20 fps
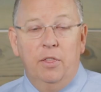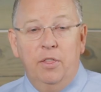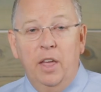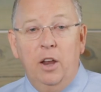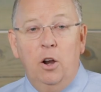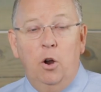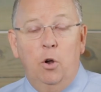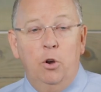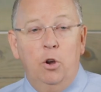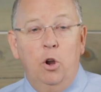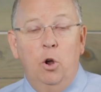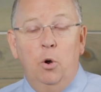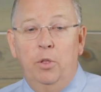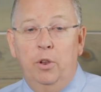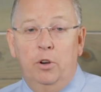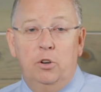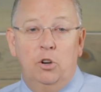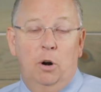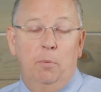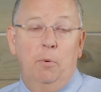They don't know
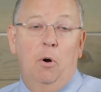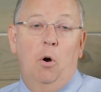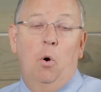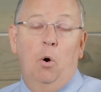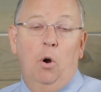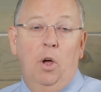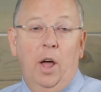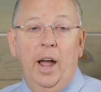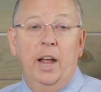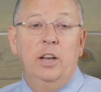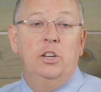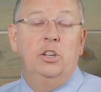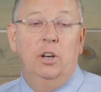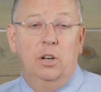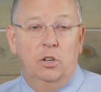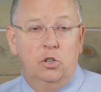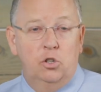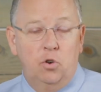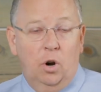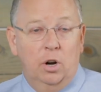the term oral hygiene
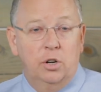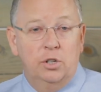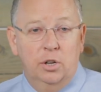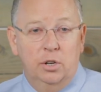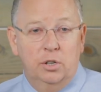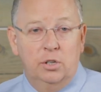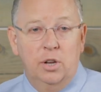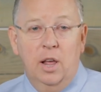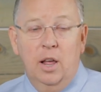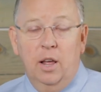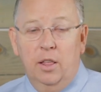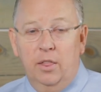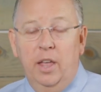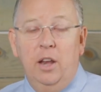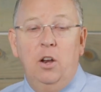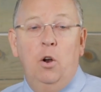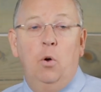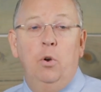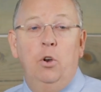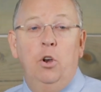instructions.
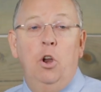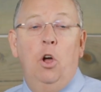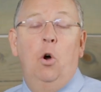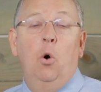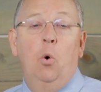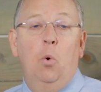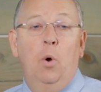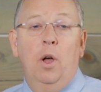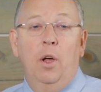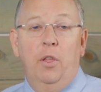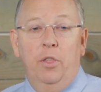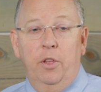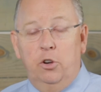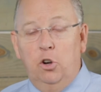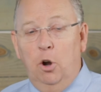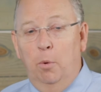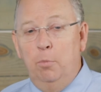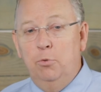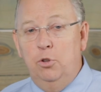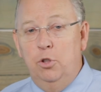They don't know the
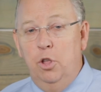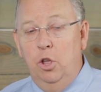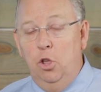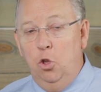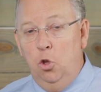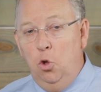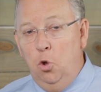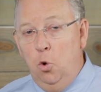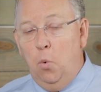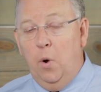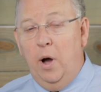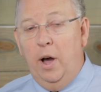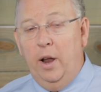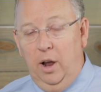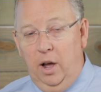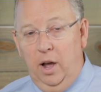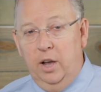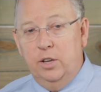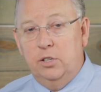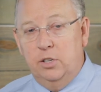terms that you
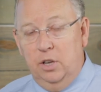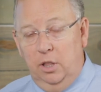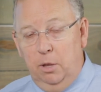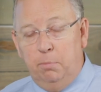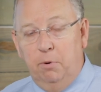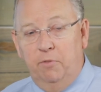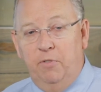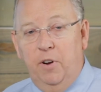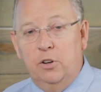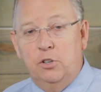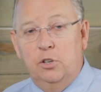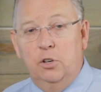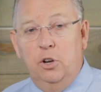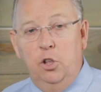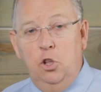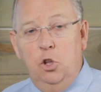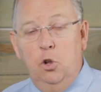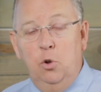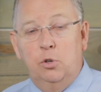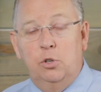want us in the profession to
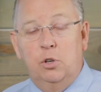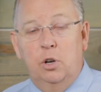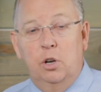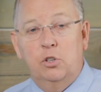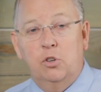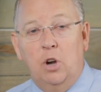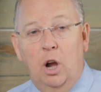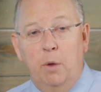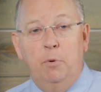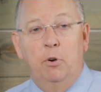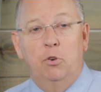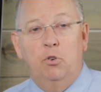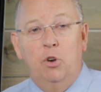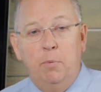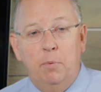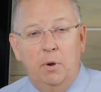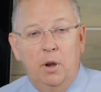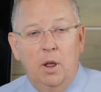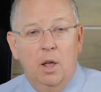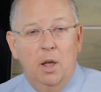use to describe your
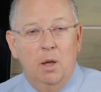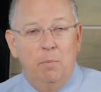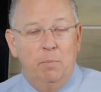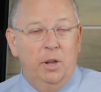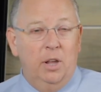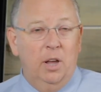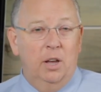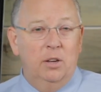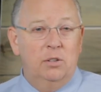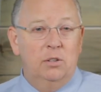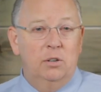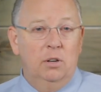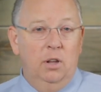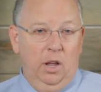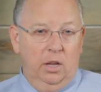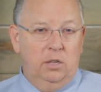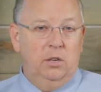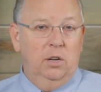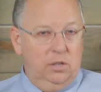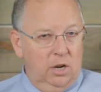treatment because
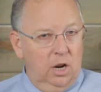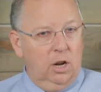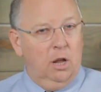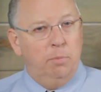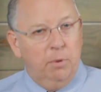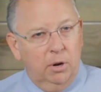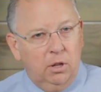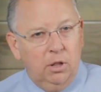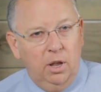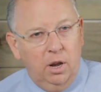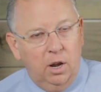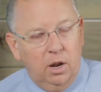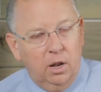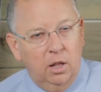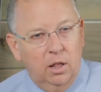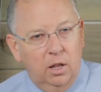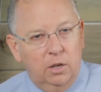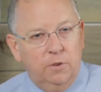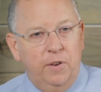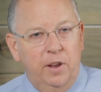it's a checkup and
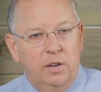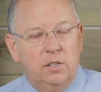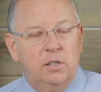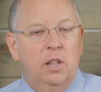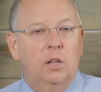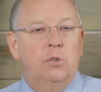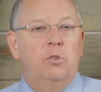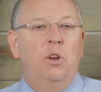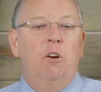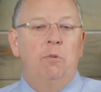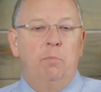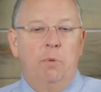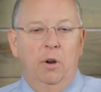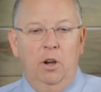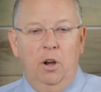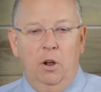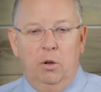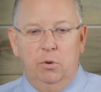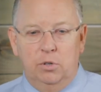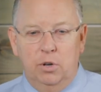cleaning. Let's face it, that's what
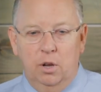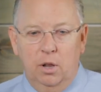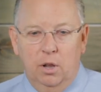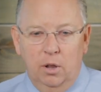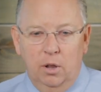everybody knows.